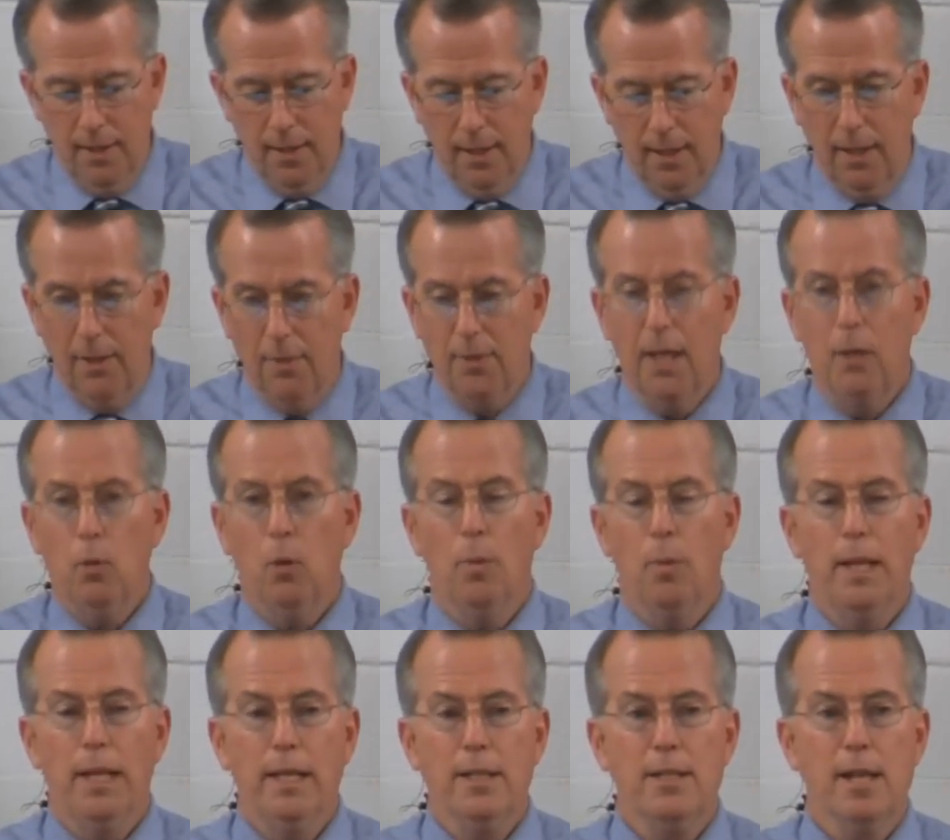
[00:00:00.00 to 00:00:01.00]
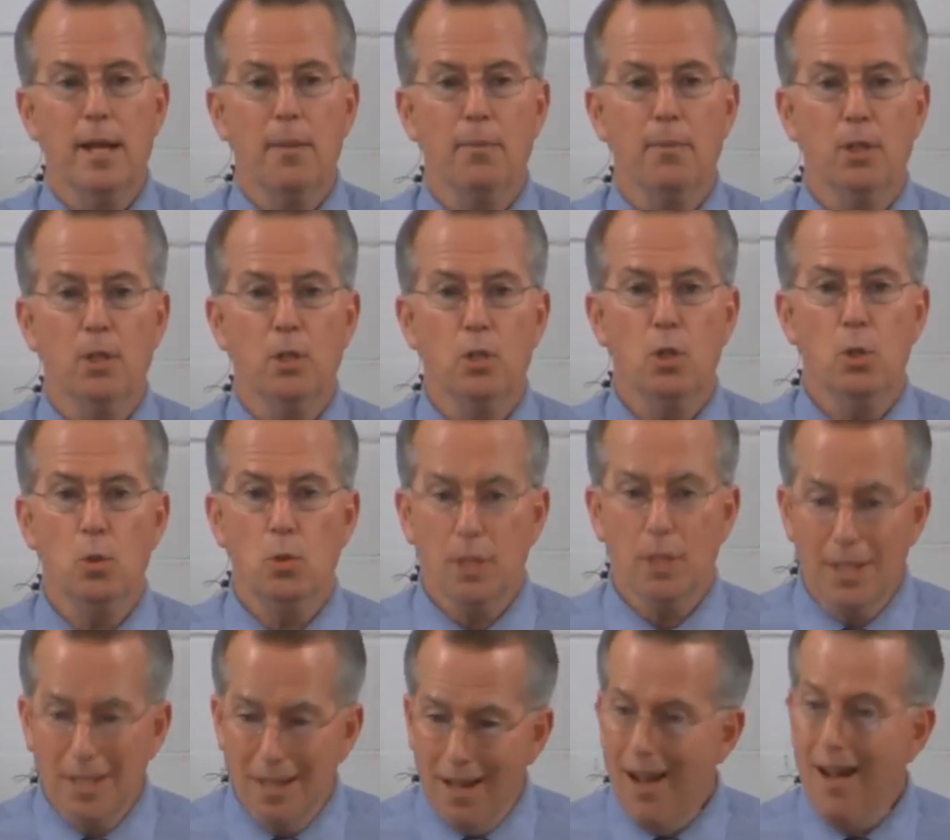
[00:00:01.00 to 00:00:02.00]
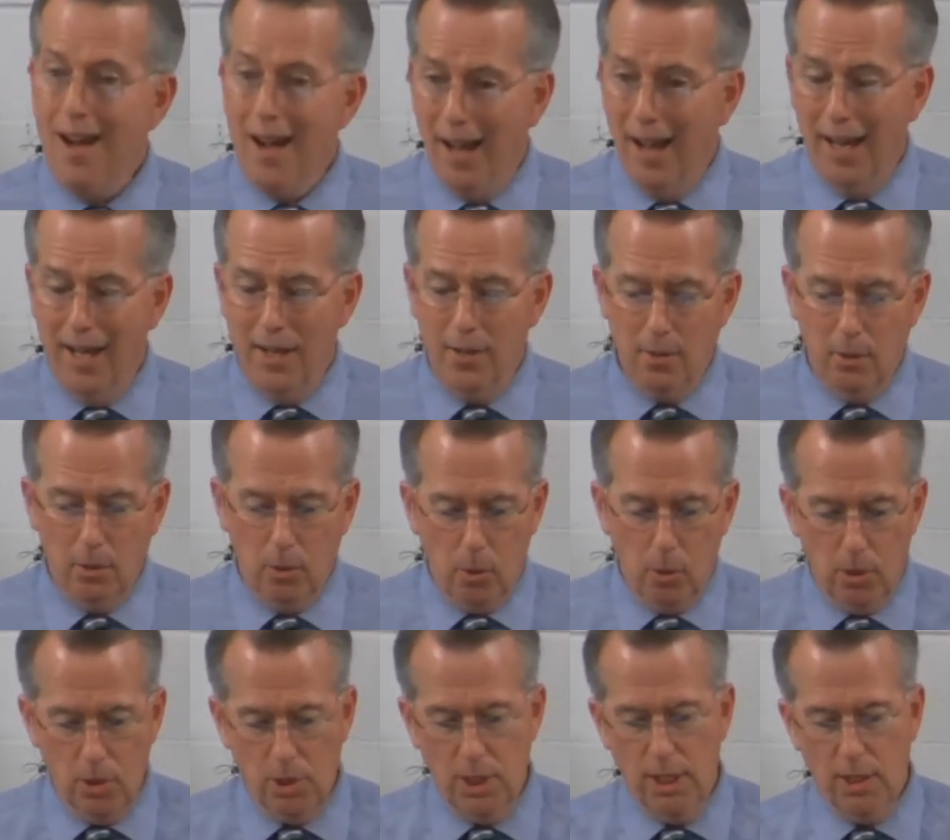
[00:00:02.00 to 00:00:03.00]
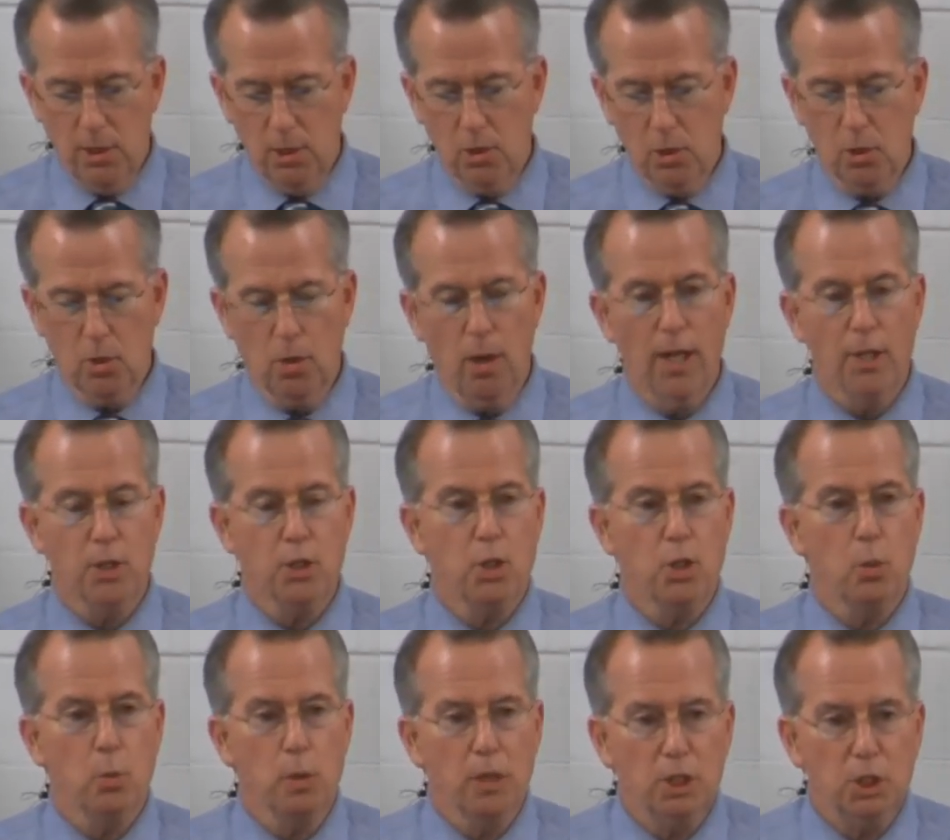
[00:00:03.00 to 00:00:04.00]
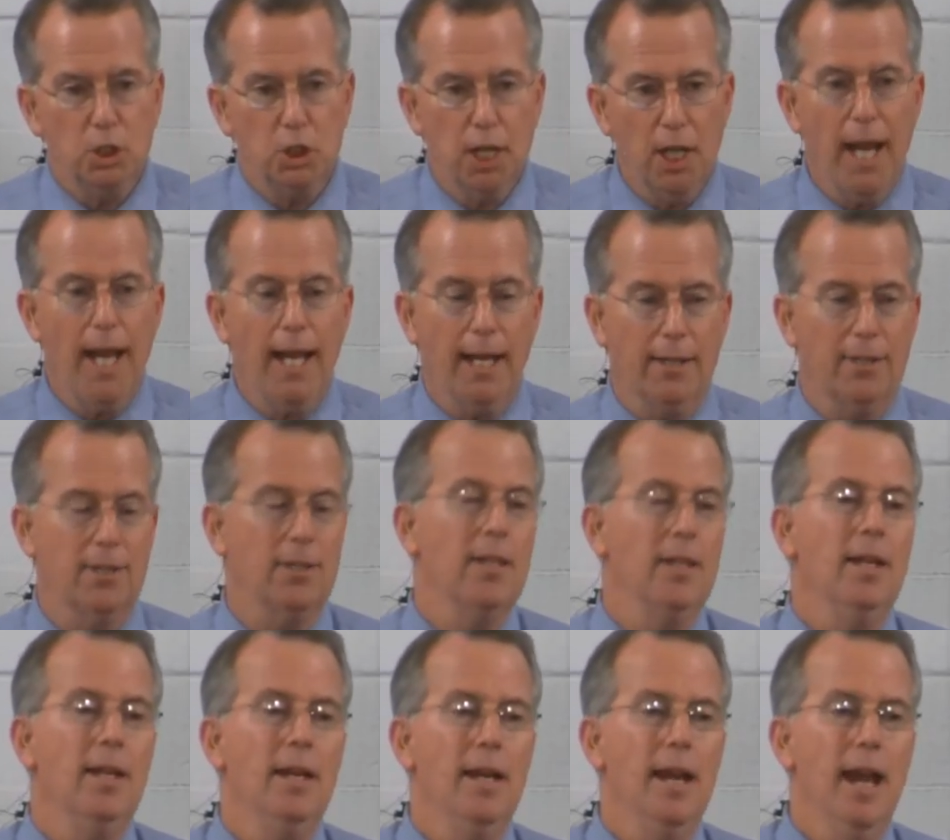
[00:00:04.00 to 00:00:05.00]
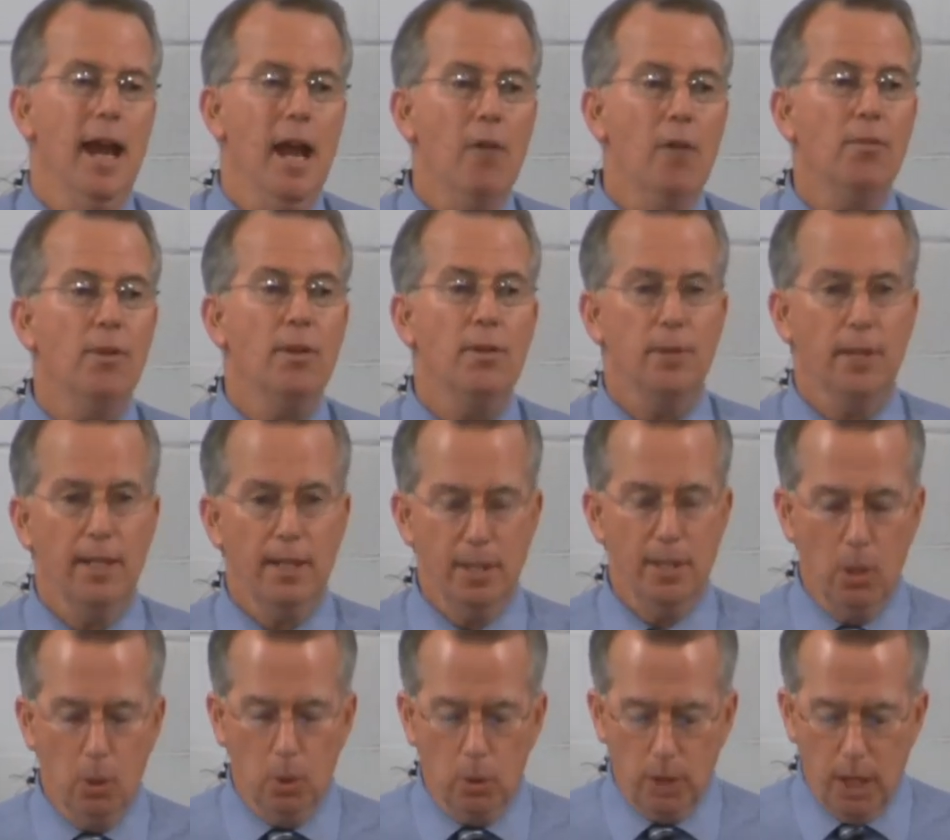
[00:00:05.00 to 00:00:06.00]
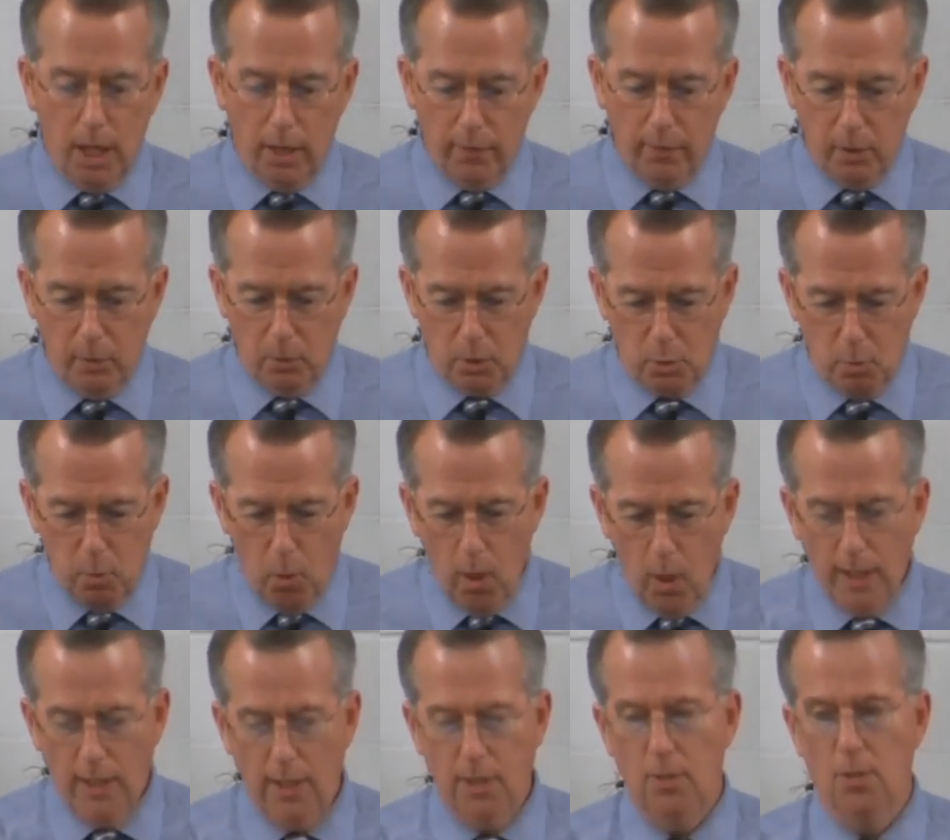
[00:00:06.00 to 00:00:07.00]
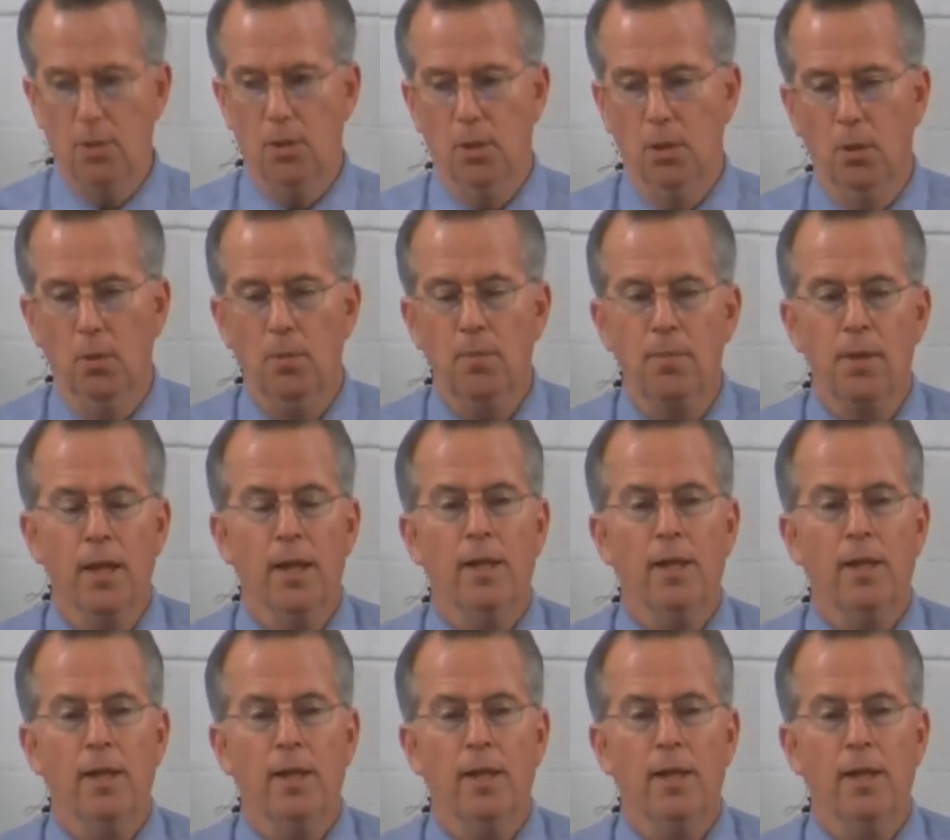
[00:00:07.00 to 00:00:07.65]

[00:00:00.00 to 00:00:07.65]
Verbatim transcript: Uh, they were being tempted to deny the Lord Jesus Christ, to reject everything the old covenant was pointing to,